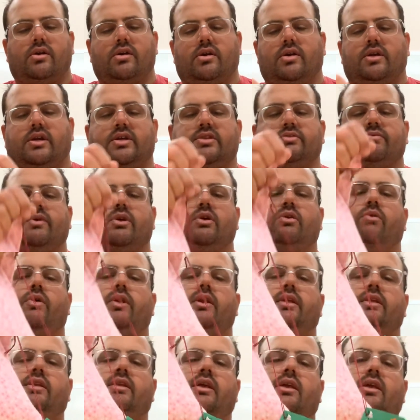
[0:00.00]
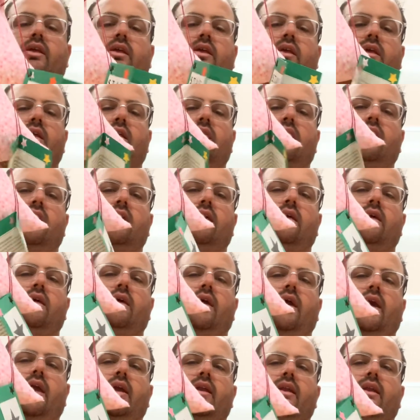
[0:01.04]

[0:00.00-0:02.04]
because we don't want it to hang